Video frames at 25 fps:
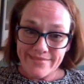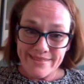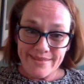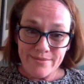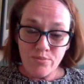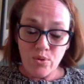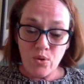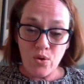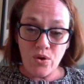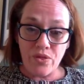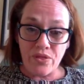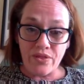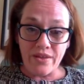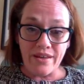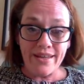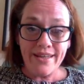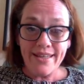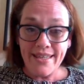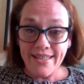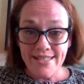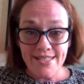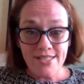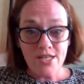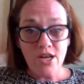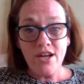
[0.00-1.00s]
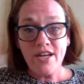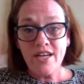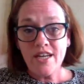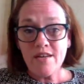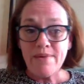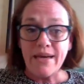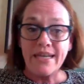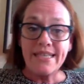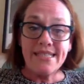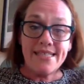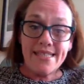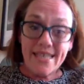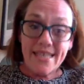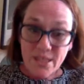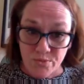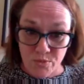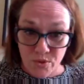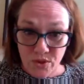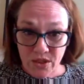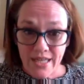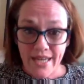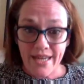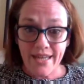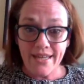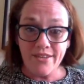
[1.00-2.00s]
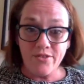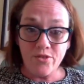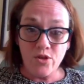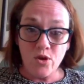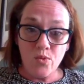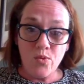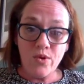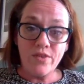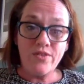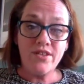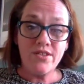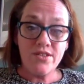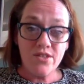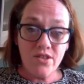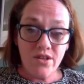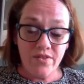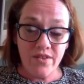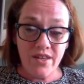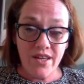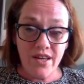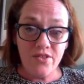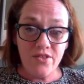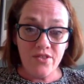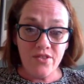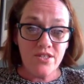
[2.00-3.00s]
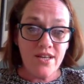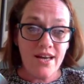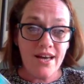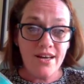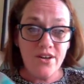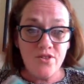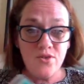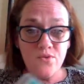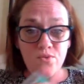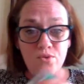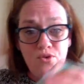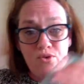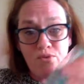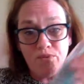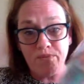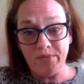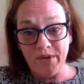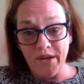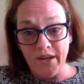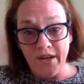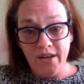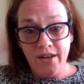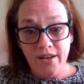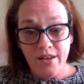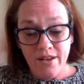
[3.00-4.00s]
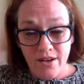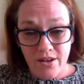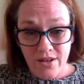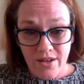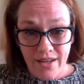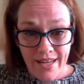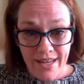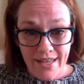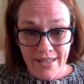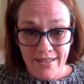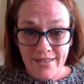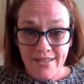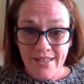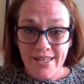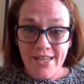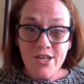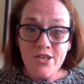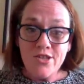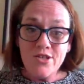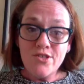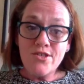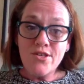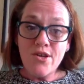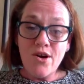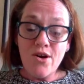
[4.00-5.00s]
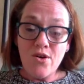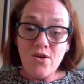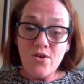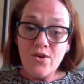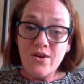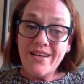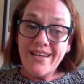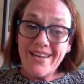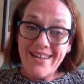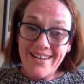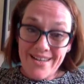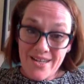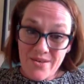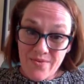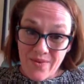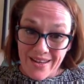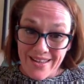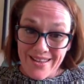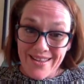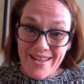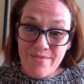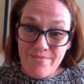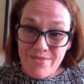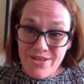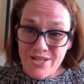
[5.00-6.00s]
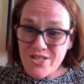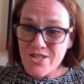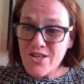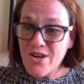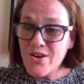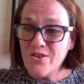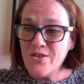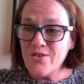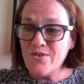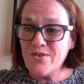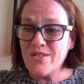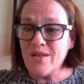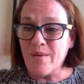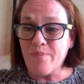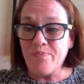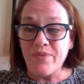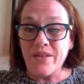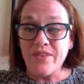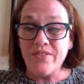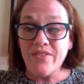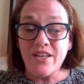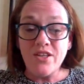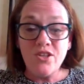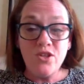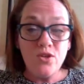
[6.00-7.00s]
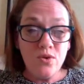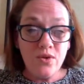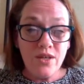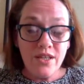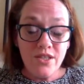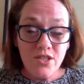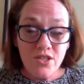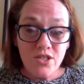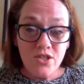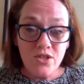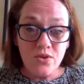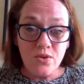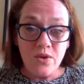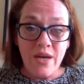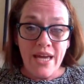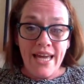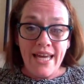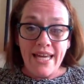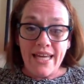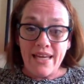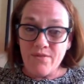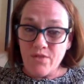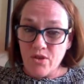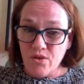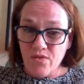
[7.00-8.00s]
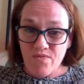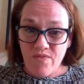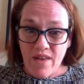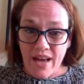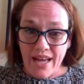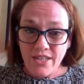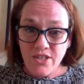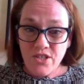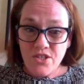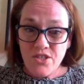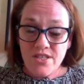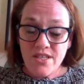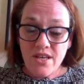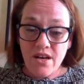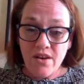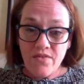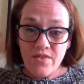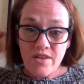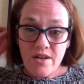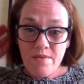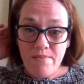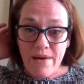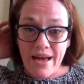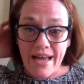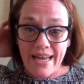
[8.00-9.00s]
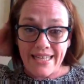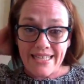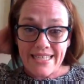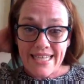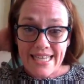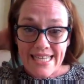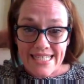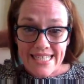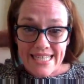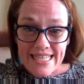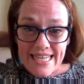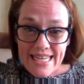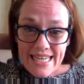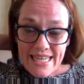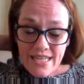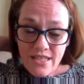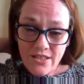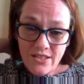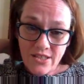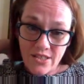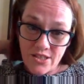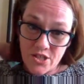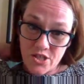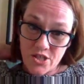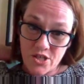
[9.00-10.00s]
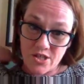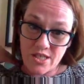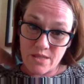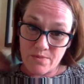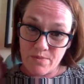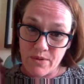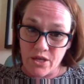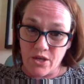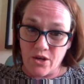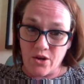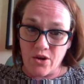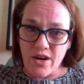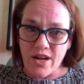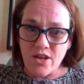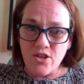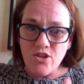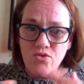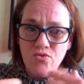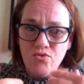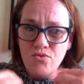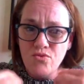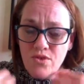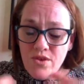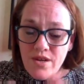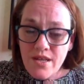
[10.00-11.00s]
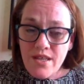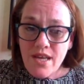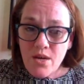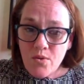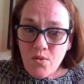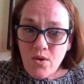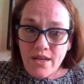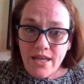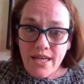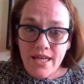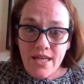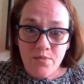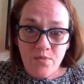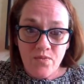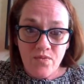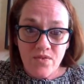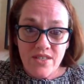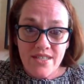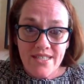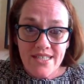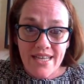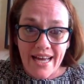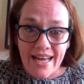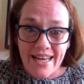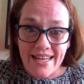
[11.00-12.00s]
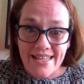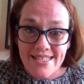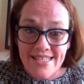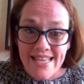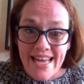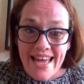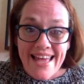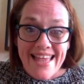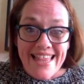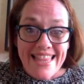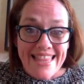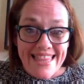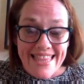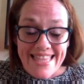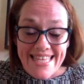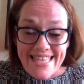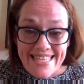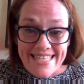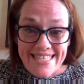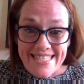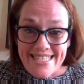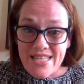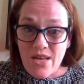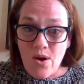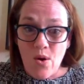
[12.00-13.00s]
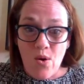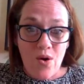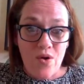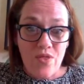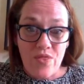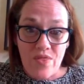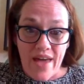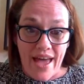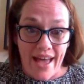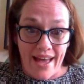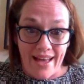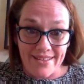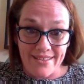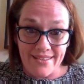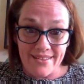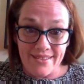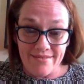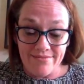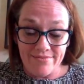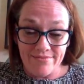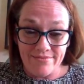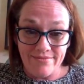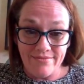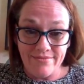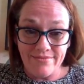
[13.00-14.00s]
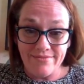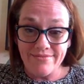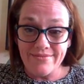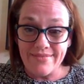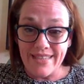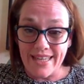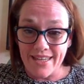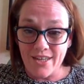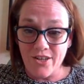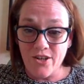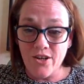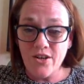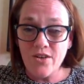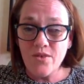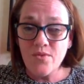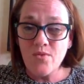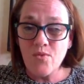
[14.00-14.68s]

Poor thing. He's talking about cette bouteille, the one that's on the other side of the room. Okay? So anyway, let me show you something that you can do if you find yourself in a bind as an English speaker and you really want to emphasize this or that. D'accord?